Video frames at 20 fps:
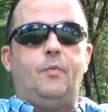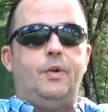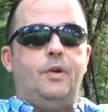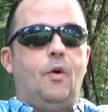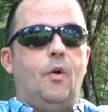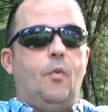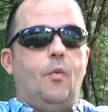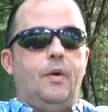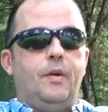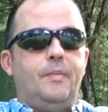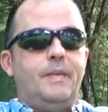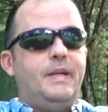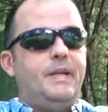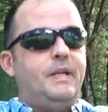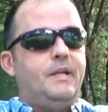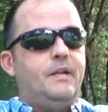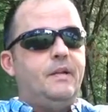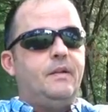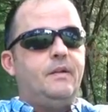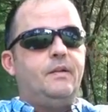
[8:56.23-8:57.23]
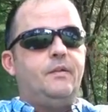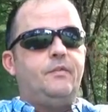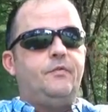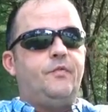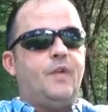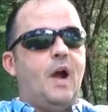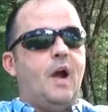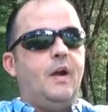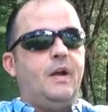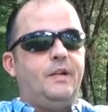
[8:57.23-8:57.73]
We don't want to be
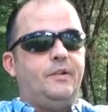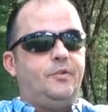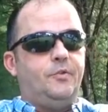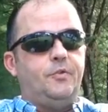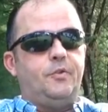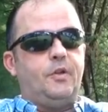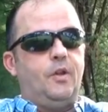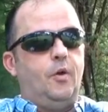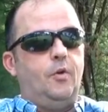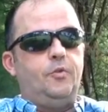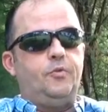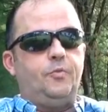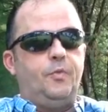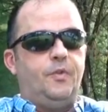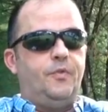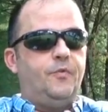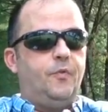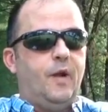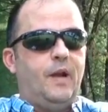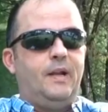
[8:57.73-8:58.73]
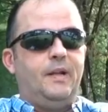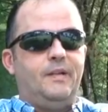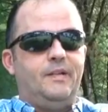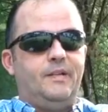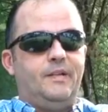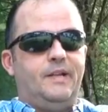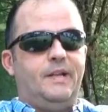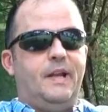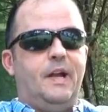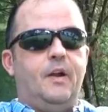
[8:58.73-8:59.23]
firing too close with friendlies
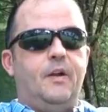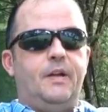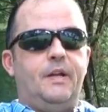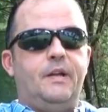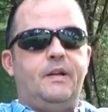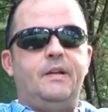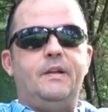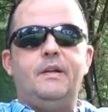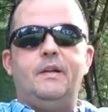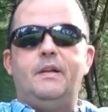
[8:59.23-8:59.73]
in the area.